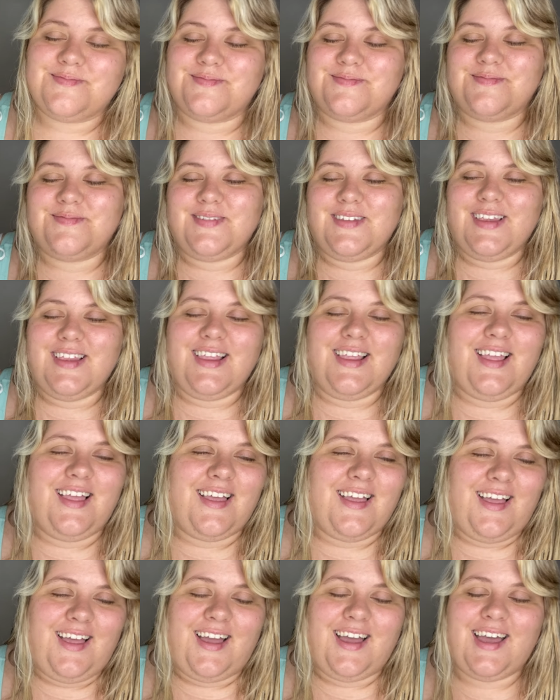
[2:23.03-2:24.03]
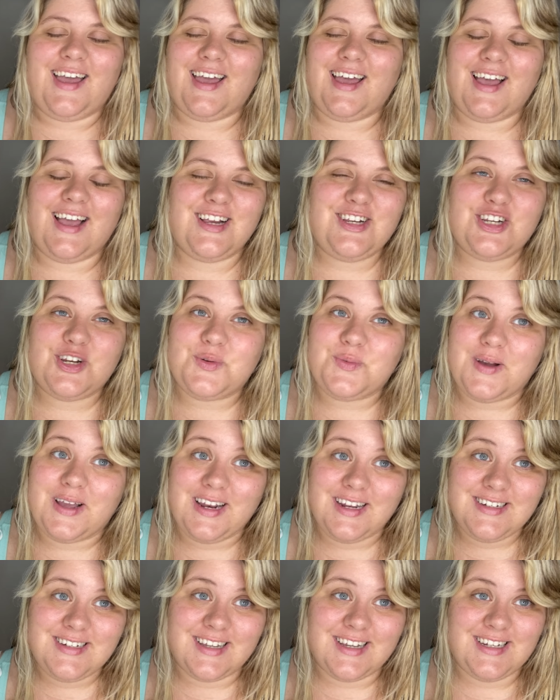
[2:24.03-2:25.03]
I should have
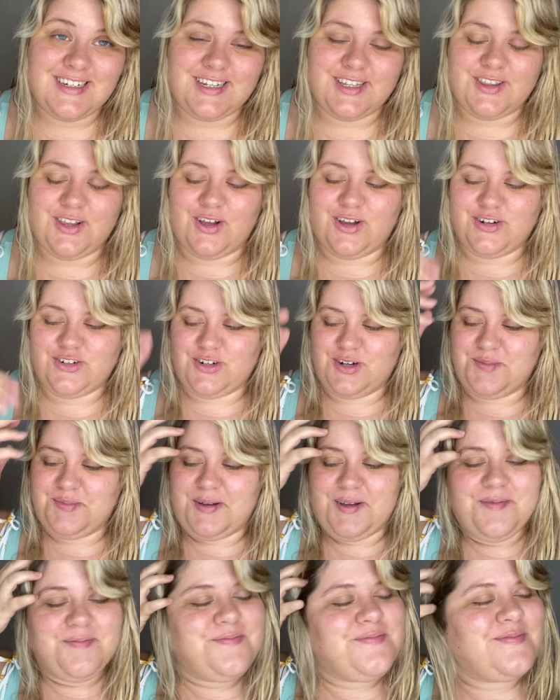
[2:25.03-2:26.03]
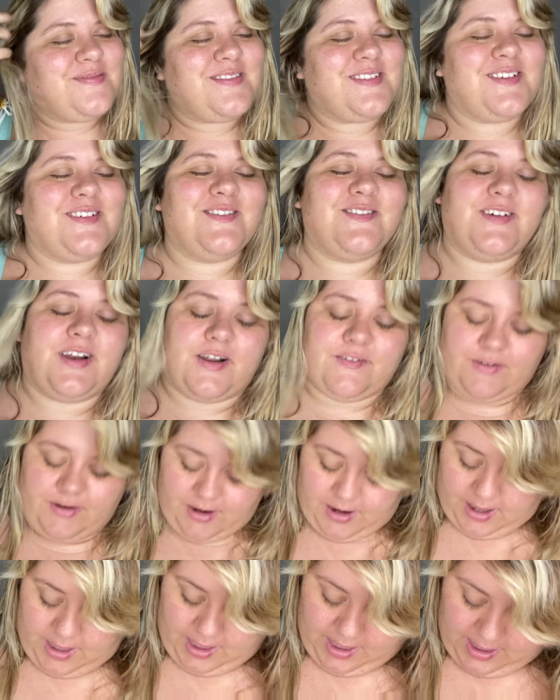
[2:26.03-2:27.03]
waited till I did laundry, but whatever.
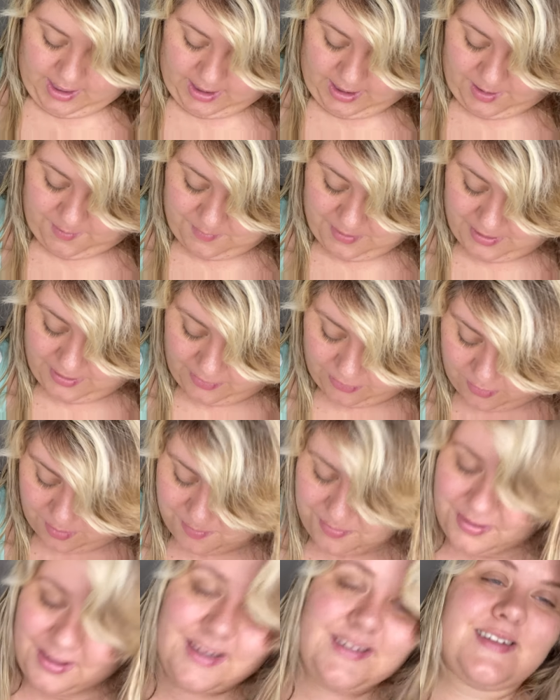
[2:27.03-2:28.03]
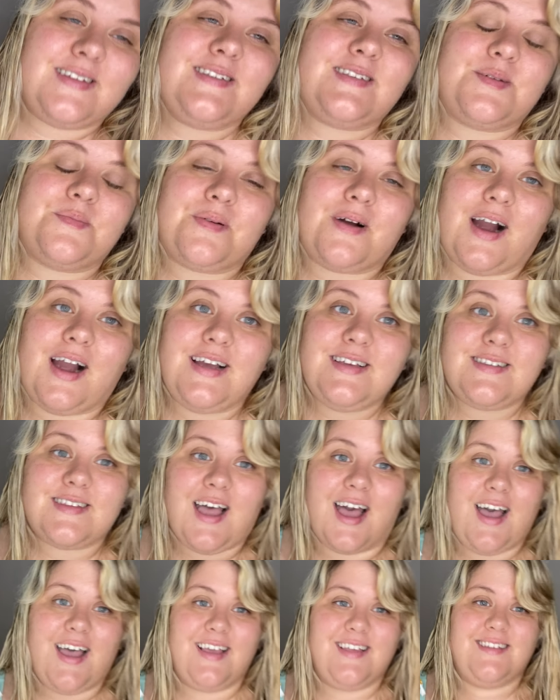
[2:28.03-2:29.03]
Another pleasant surprise,
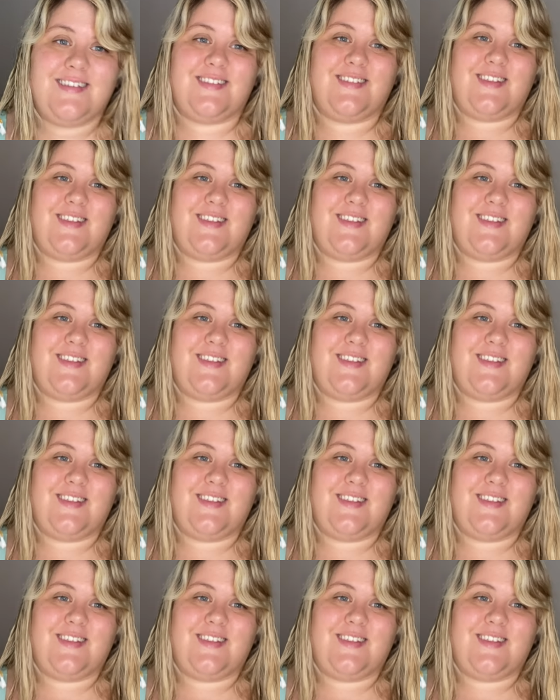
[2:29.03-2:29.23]
guys.